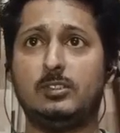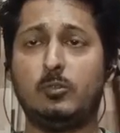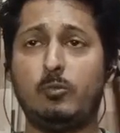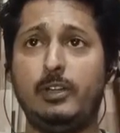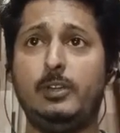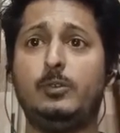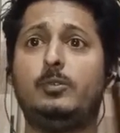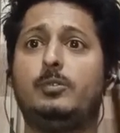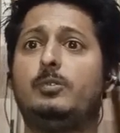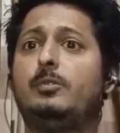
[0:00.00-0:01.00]
queen
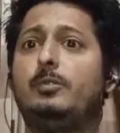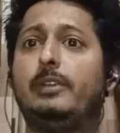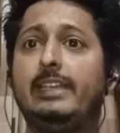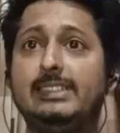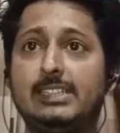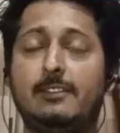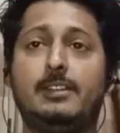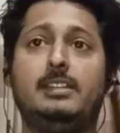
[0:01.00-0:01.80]
to e7.